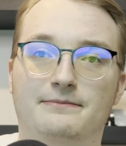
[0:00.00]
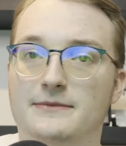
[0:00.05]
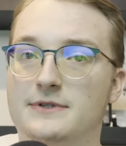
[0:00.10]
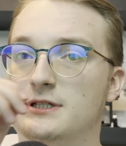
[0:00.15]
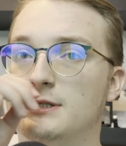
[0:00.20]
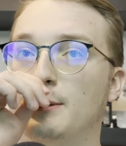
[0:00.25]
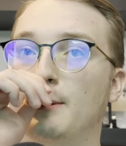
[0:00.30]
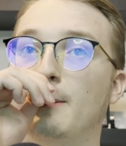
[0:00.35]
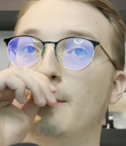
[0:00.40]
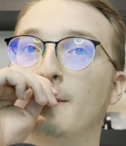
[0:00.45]

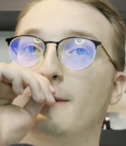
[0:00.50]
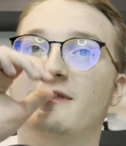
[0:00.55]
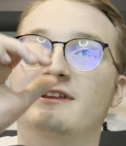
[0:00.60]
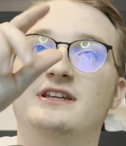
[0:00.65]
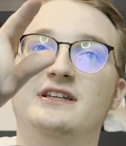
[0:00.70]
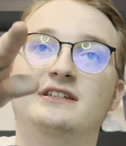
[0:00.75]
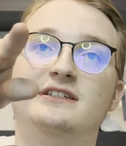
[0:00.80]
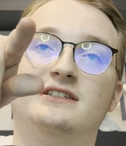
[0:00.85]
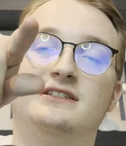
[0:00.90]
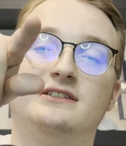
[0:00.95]
So
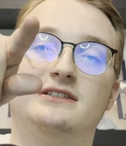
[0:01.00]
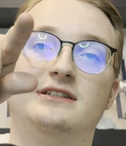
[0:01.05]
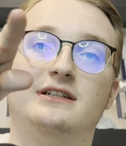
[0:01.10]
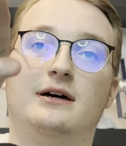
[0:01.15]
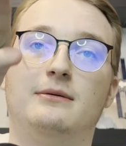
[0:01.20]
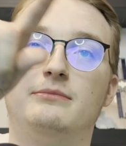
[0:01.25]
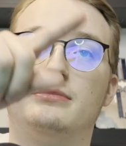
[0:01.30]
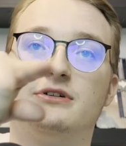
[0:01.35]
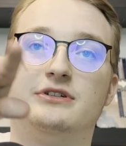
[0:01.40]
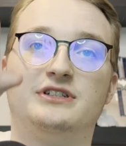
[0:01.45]
these
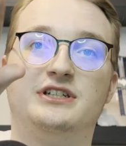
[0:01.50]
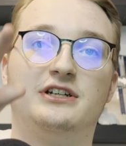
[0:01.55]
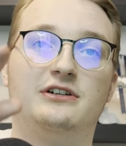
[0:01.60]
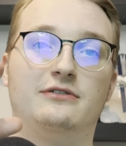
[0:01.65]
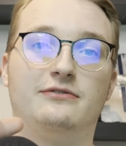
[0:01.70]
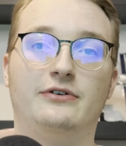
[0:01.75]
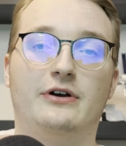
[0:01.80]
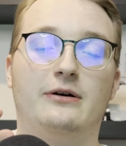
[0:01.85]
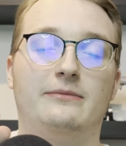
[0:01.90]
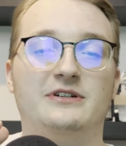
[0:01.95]
numbers here
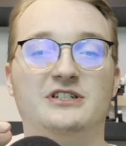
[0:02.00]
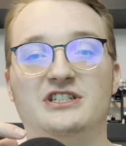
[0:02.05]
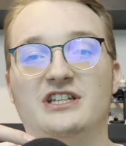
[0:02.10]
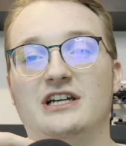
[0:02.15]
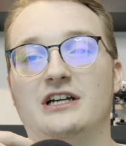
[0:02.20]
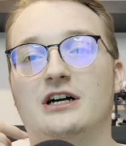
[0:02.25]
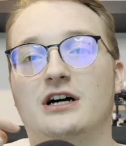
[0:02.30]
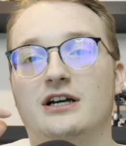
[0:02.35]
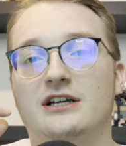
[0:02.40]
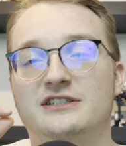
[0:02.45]
for how much
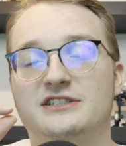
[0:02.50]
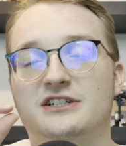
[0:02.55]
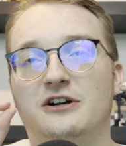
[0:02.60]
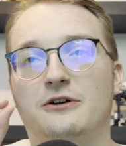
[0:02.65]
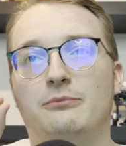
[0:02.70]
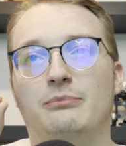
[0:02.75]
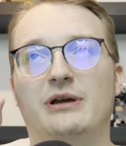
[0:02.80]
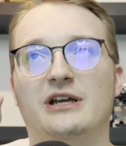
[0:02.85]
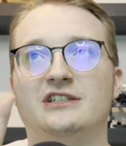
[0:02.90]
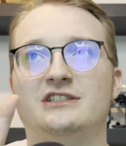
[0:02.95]
they cost are
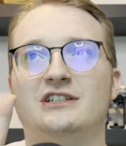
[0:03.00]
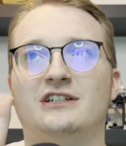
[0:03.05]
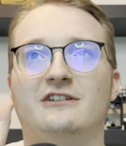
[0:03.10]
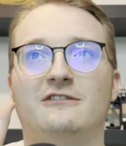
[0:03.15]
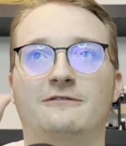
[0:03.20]
based on a